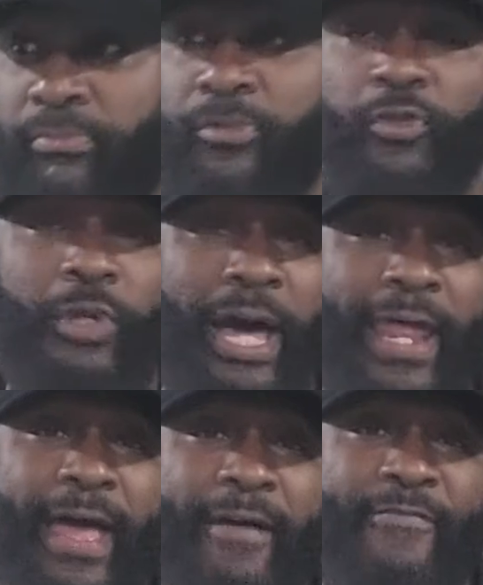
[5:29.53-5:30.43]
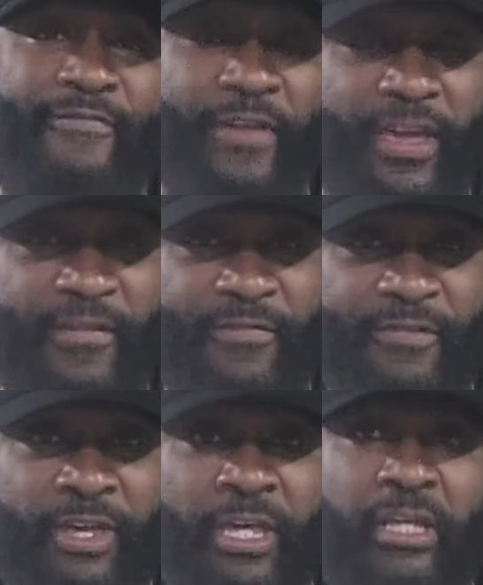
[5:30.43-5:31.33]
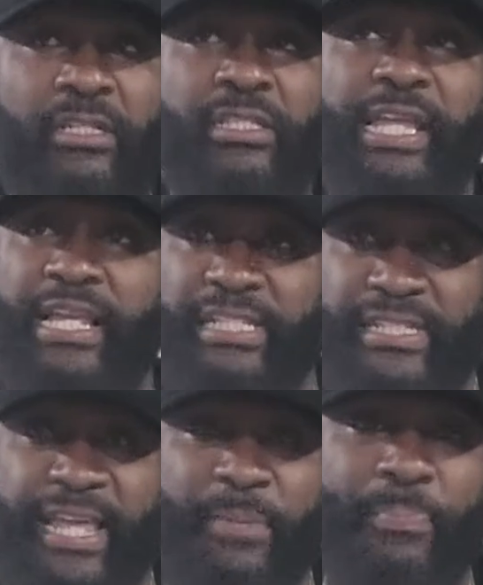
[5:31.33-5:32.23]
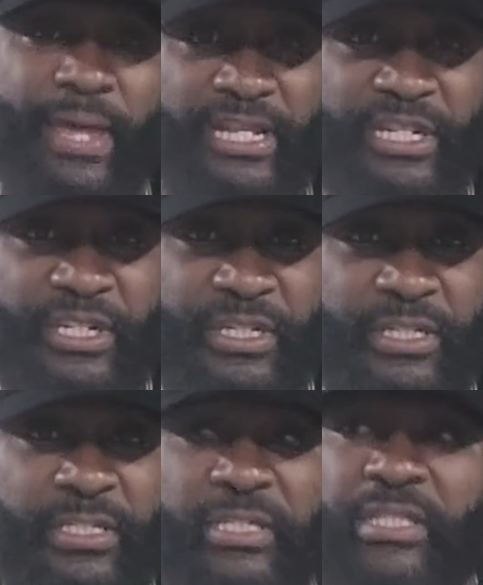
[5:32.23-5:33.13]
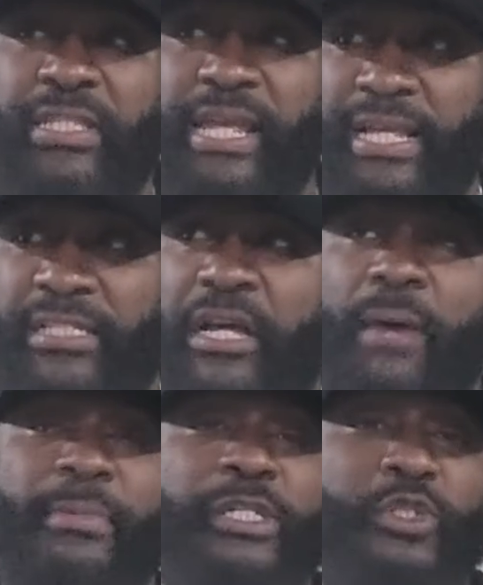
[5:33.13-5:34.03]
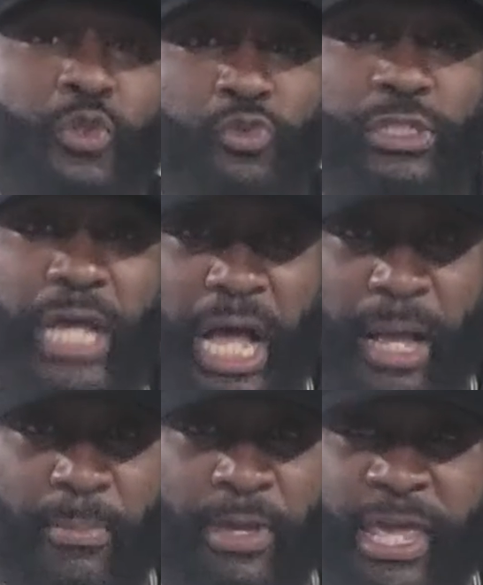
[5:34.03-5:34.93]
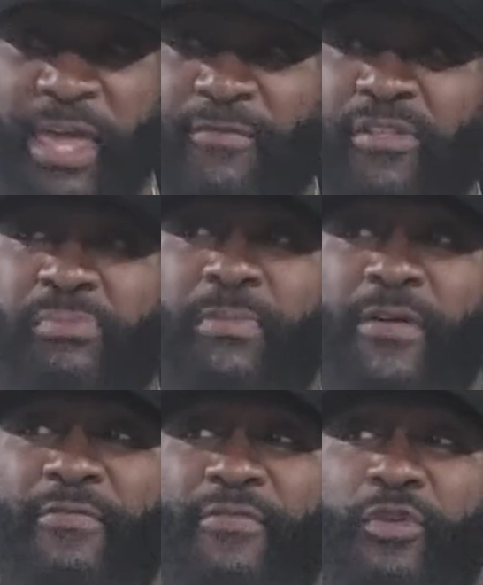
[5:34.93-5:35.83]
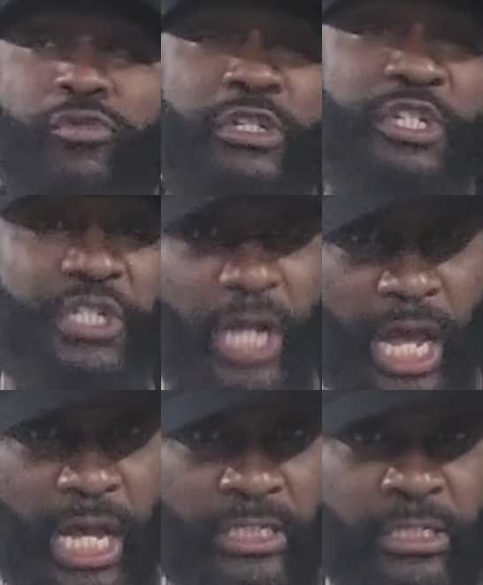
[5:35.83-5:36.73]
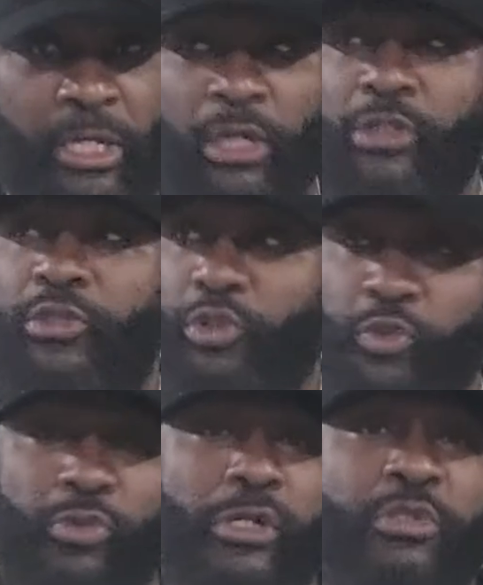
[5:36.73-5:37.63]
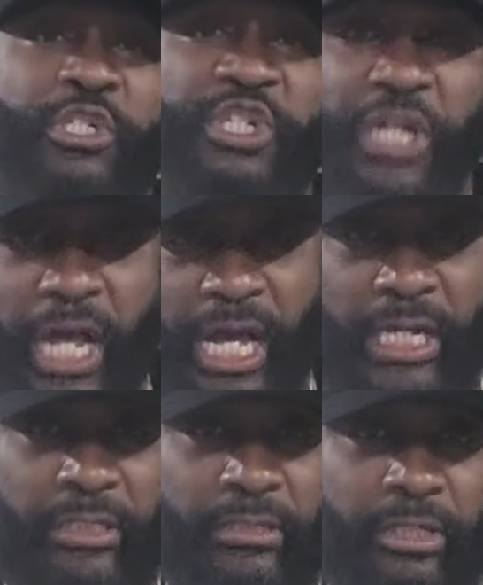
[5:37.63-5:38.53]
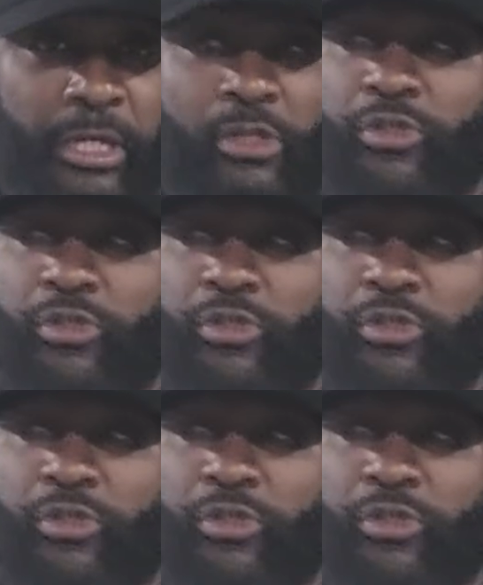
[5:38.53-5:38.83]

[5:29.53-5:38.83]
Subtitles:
You gotta have faith. Things take patience. Things come in due time. If it's meant for you to shine, you will shine.